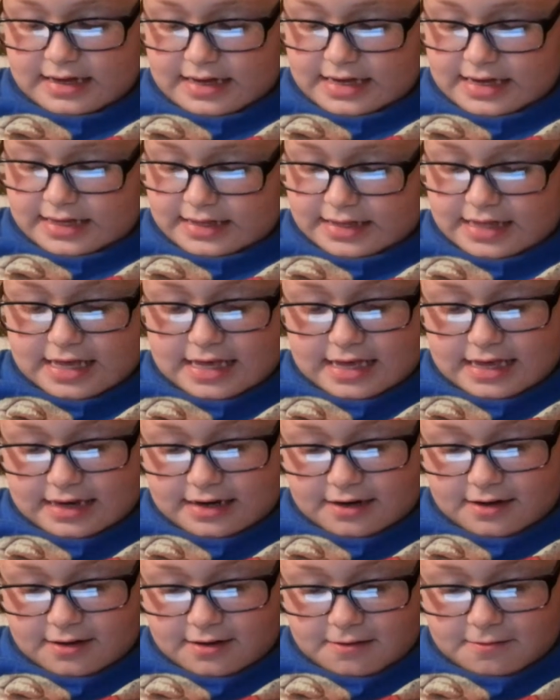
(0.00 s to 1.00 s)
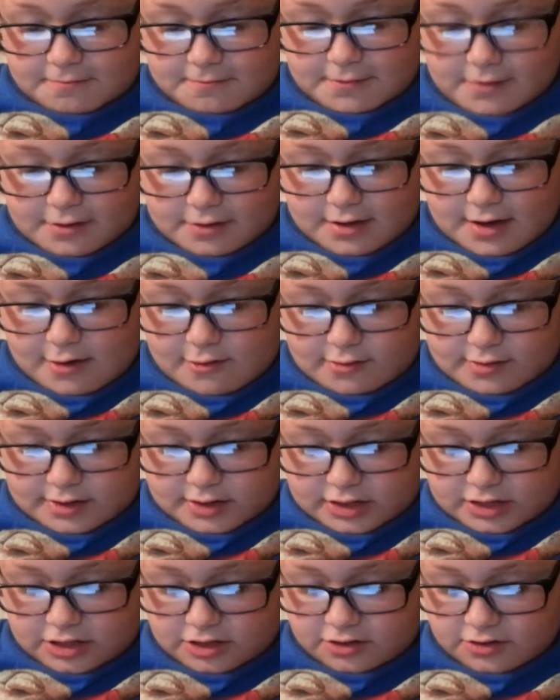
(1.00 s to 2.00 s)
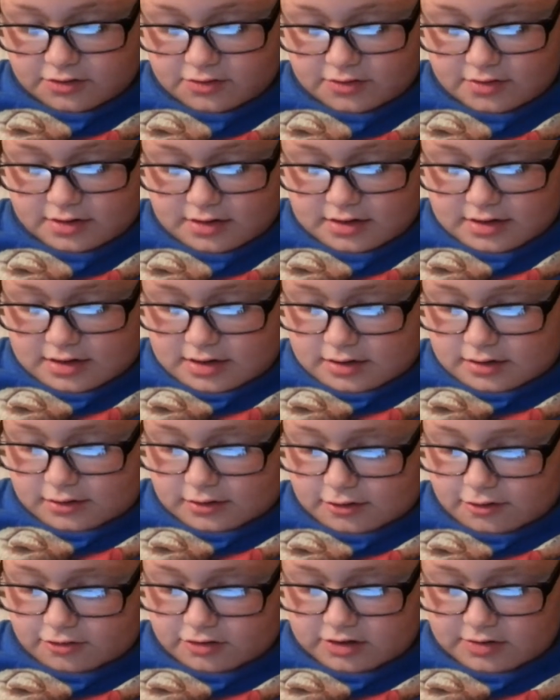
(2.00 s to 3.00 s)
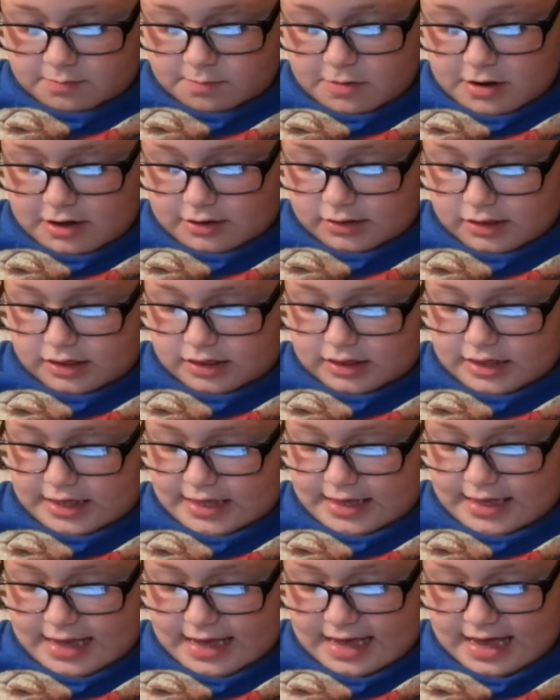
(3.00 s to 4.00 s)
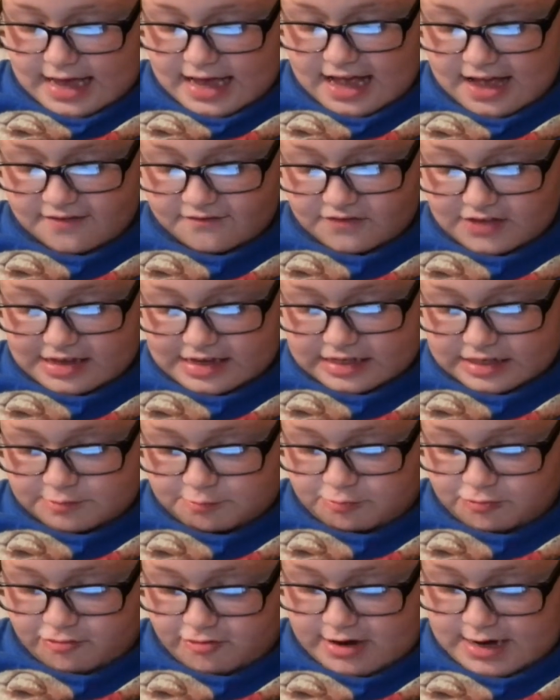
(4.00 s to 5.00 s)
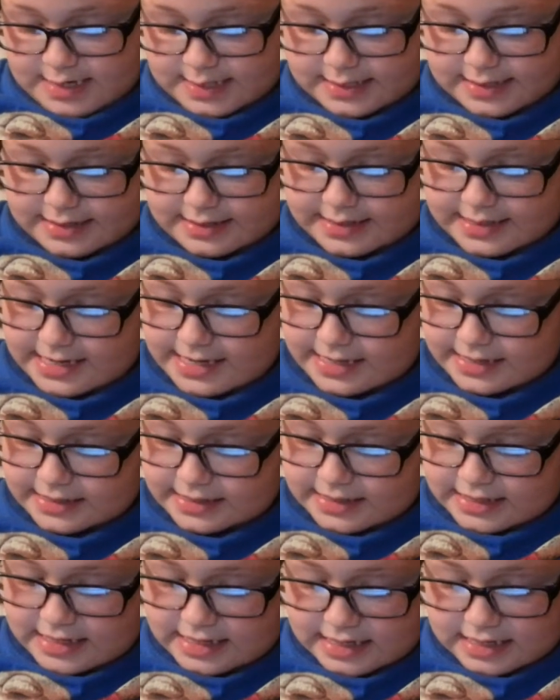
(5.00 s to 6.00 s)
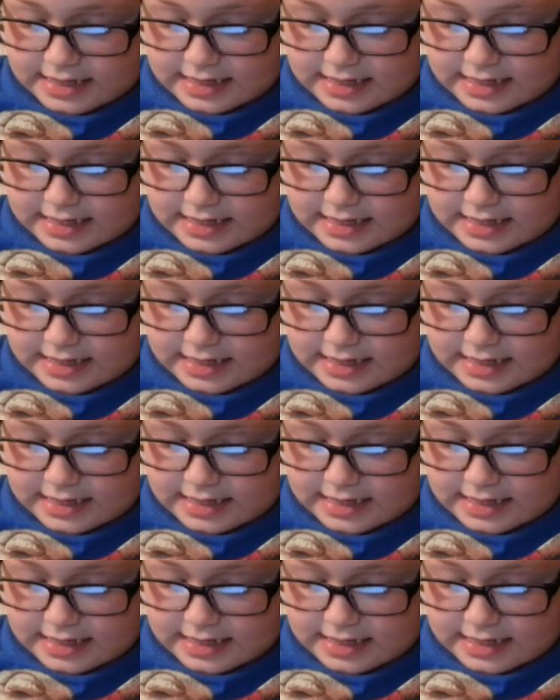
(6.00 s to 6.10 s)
And then we're going to learn about the heaviest president.